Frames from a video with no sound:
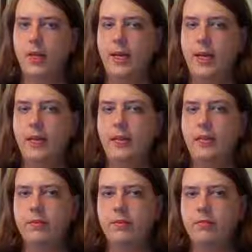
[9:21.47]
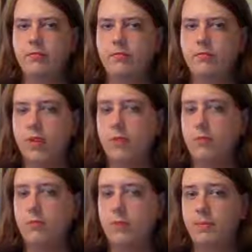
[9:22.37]
And
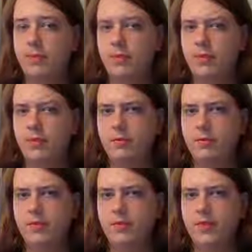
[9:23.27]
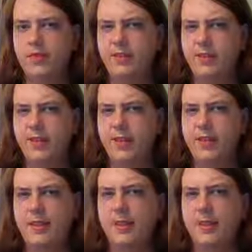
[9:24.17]
the plan to stay inside